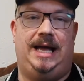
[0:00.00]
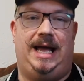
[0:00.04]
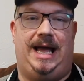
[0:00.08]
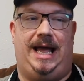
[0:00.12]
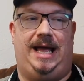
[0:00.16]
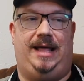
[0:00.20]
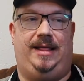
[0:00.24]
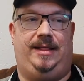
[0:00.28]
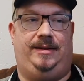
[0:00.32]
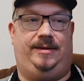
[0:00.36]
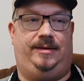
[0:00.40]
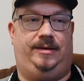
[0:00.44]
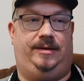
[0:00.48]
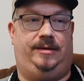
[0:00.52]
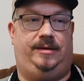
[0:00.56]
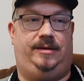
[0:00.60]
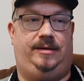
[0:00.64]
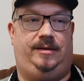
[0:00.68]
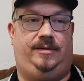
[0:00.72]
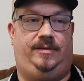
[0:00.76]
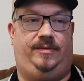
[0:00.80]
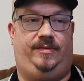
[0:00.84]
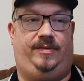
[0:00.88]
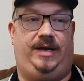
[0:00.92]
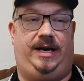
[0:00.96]
And
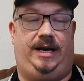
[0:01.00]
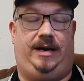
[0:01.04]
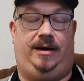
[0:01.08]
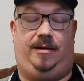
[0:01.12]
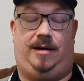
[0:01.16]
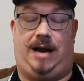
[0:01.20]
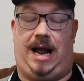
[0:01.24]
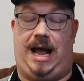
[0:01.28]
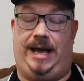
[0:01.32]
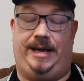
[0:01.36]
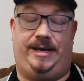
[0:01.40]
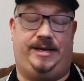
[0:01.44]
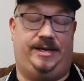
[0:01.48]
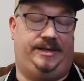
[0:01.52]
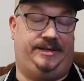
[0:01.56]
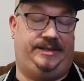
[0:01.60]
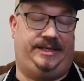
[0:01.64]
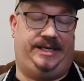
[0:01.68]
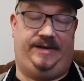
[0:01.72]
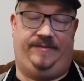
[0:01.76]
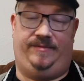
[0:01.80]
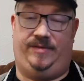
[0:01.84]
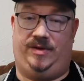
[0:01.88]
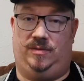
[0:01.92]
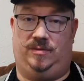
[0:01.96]
there, I could
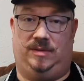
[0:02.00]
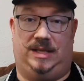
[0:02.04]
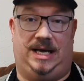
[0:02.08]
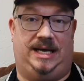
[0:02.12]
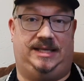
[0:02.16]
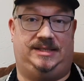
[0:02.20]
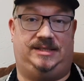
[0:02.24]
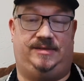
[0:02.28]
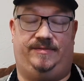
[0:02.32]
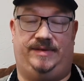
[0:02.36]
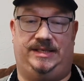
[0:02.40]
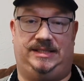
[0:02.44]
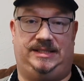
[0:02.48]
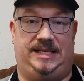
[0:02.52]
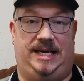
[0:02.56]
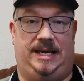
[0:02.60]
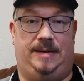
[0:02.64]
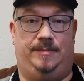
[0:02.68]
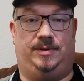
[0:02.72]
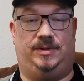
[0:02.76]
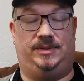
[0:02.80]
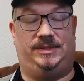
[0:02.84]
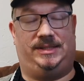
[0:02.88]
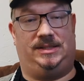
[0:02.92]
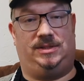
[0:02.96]
give you lots of
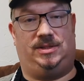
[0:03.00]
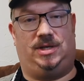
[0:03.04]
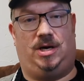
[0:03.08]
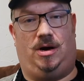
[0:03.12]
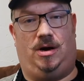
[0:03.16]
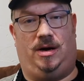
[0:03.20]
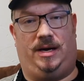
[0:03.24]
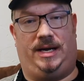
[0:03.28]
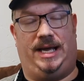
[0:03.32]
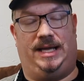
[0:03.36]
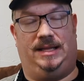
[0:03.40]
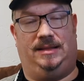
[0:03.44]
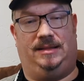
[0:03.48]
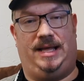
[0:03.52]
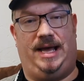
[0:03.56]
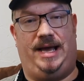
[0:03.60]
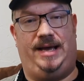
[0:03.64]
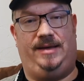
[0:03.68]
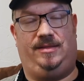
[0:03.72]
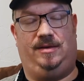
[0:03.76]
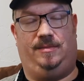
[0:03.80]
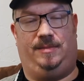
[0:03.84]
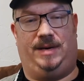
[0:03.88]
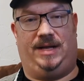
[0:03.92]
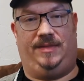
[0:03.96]
examples and talk at
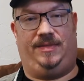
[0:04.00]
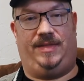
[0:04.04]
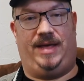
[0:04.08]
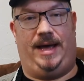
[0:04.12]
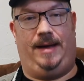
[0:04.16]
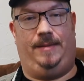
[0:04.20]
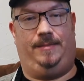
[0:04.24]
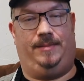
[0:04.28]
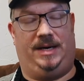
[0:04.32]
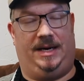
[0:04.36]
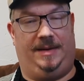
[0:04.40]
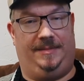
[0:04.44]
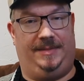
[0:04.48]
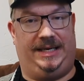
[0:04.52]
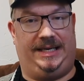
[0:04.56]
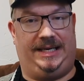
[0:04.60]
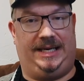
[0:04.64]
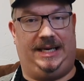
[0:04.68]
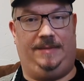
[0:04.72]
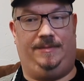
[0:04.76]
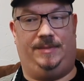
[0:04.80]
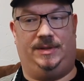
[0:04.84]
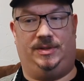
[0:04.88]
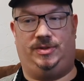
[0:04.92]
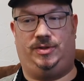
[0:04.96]
length about that, but I'm going to
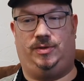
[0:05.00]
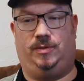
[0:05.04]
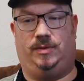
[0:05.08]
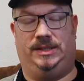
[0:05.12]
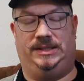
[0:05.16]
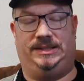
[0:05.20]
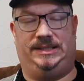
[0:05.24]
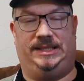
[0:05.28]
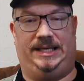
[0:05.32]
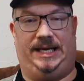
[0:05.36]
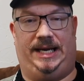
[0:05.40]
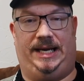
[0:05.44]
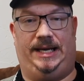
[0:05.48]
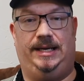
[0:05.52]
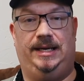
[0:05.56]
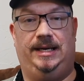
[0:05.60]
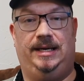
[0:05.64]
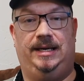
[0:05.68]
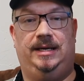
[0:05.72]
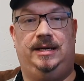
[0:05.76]
keep it short today.